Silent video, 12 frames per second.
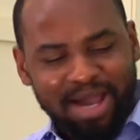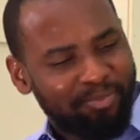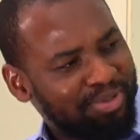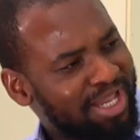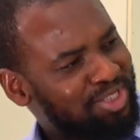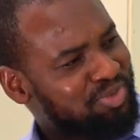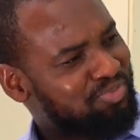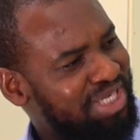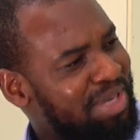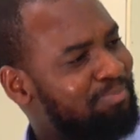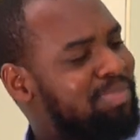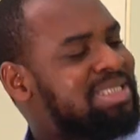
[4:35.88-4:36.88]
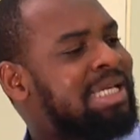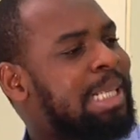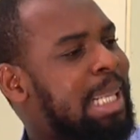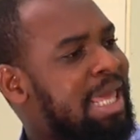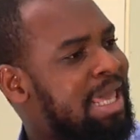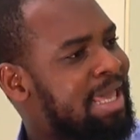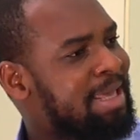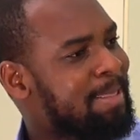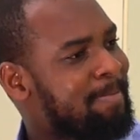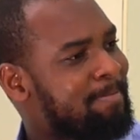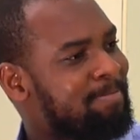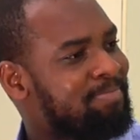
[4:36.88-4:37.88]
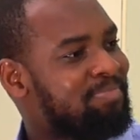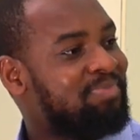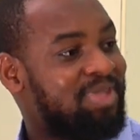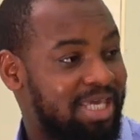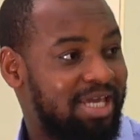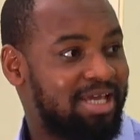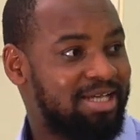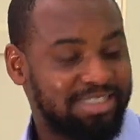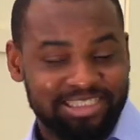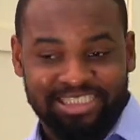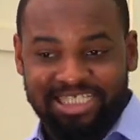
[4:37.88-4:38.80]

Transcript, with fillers: appear to be a bit clear. Appear? Yeah, they appear.